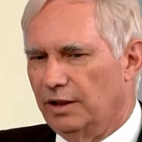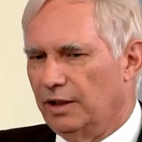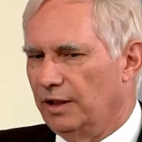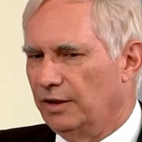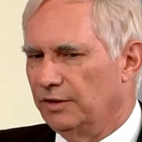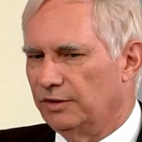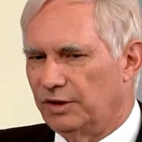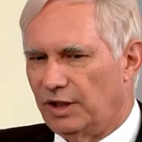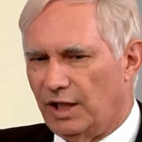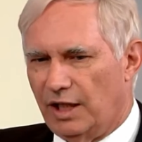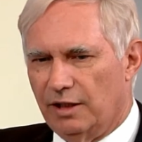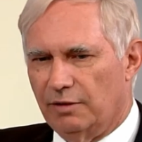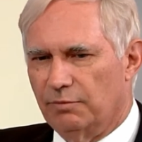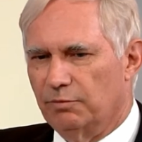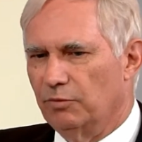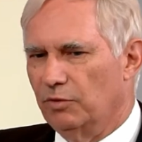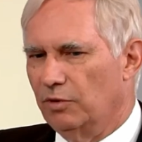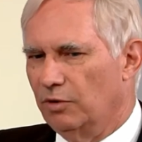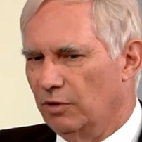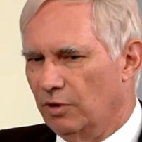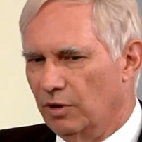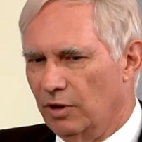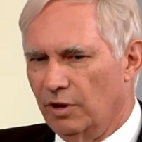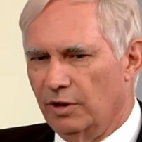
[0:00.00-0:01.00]
has had
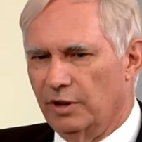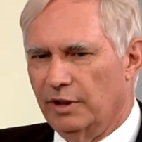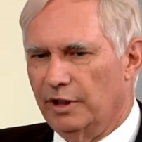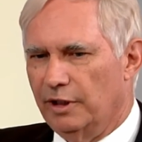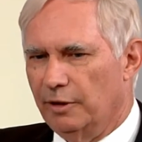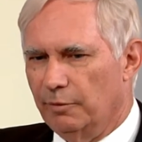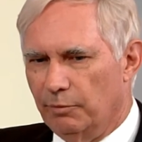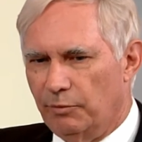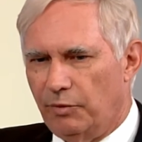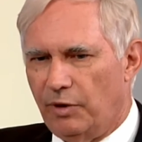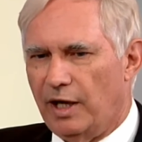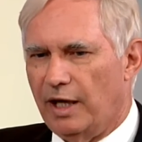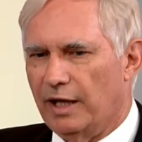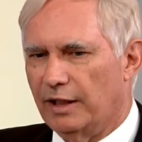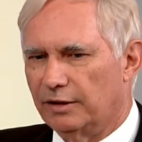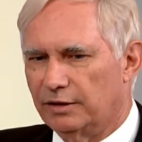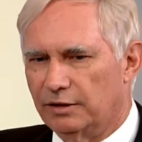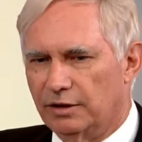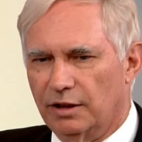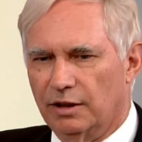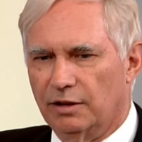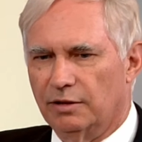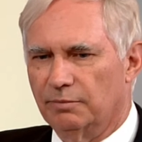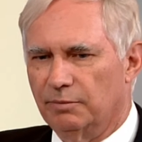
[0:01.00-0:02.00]
more
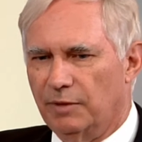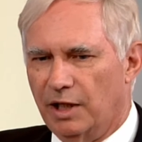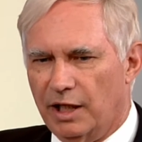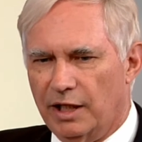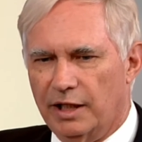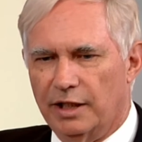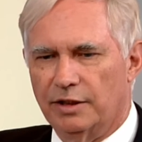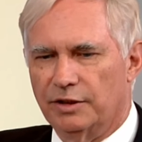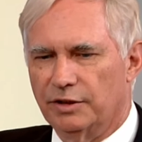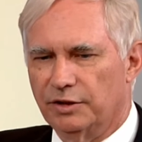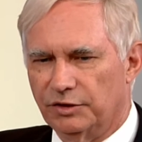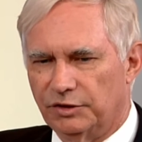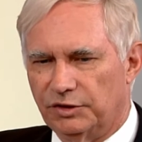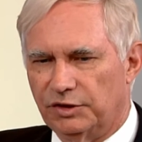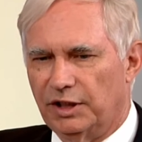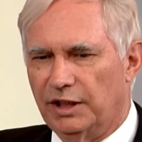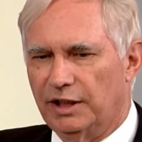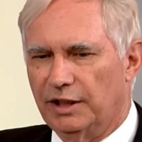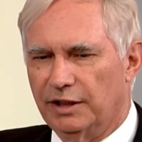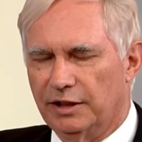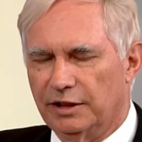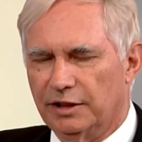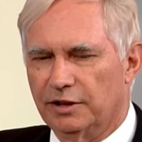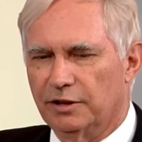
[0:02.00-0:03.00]
impact on my
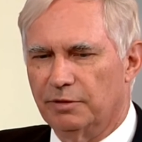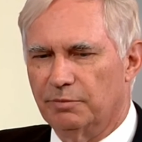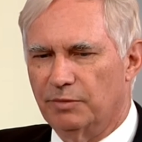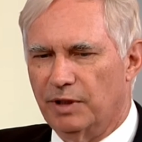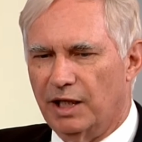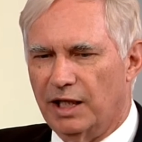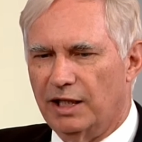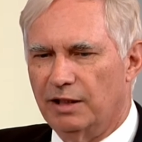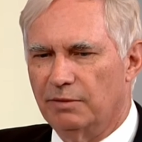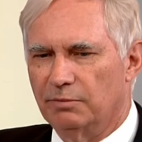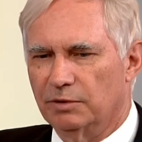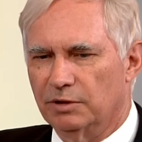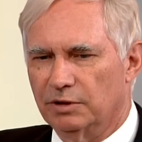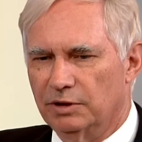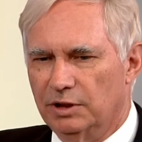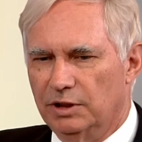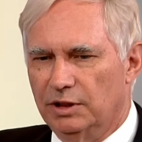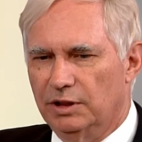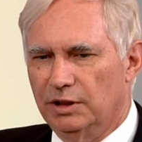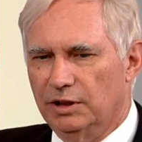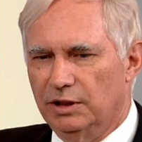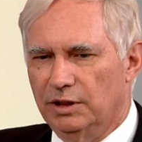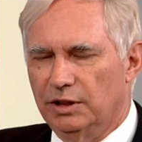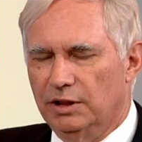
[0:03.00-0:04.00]
understanding of the Bible
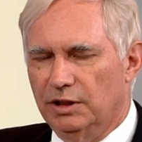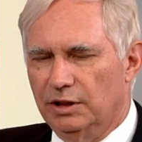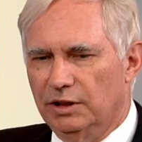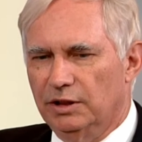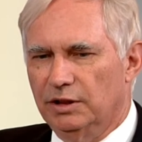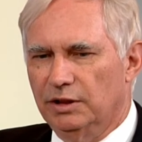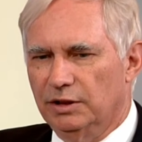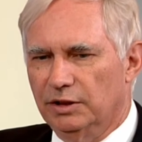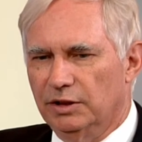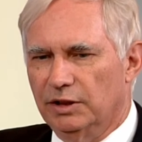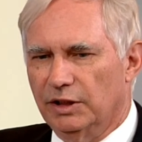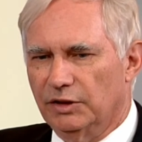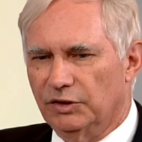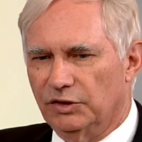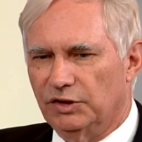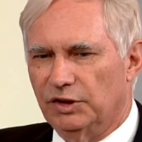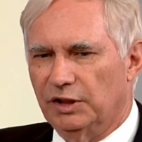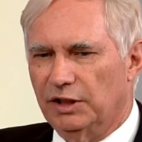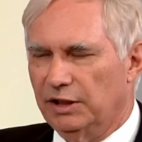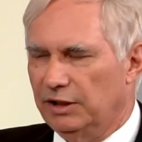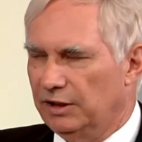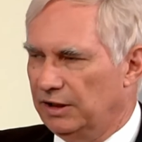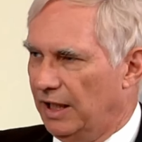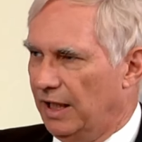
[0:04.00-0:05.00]
than
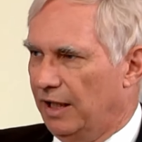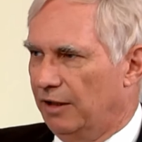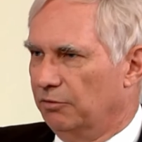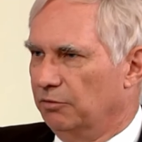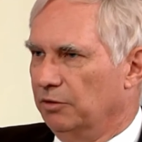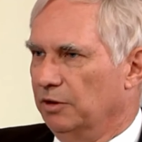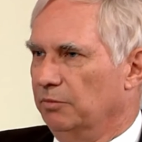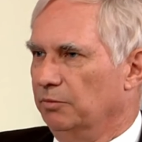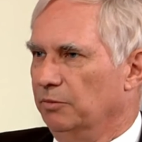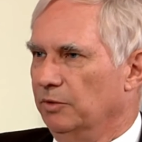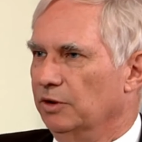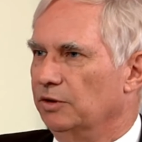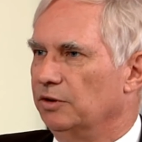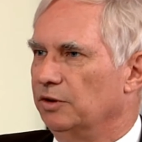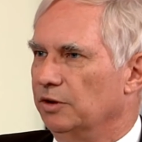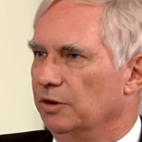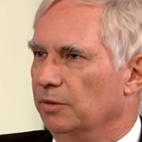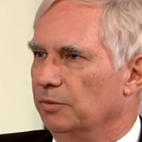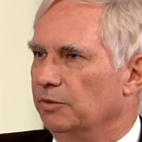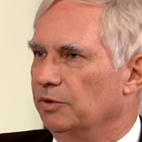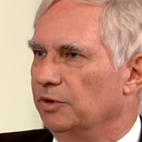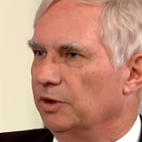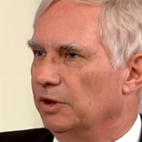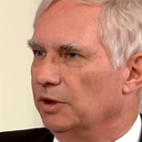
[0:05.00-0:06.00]
sitting down with
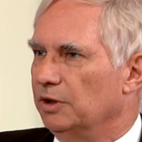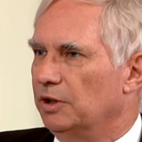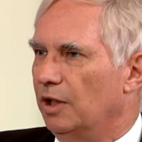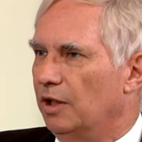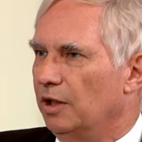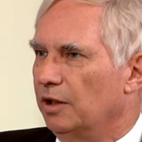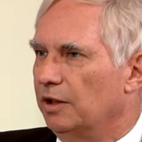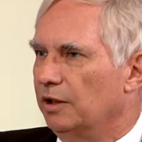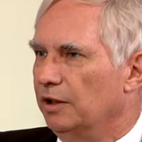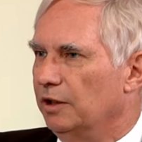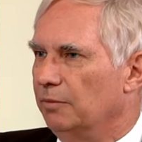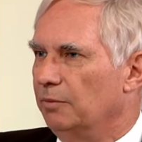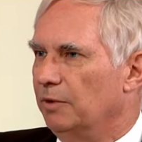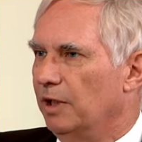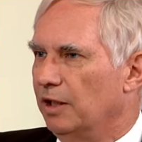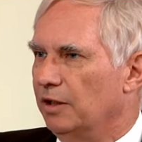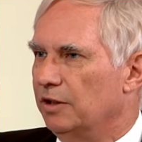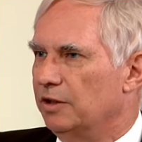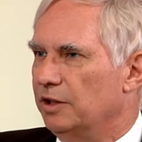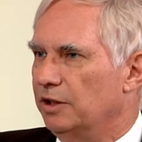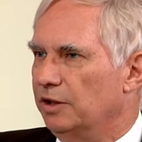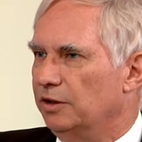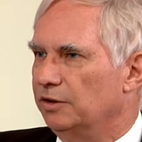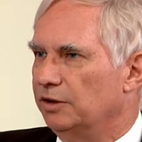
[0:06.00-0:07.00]
Muslims and talking about
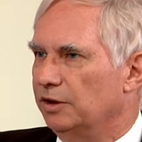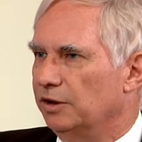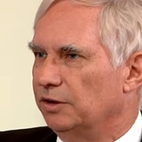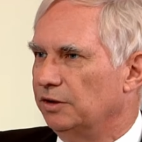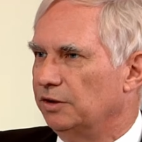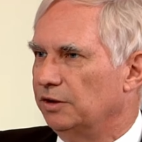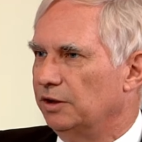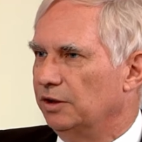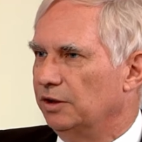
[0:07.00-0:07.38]
Jesus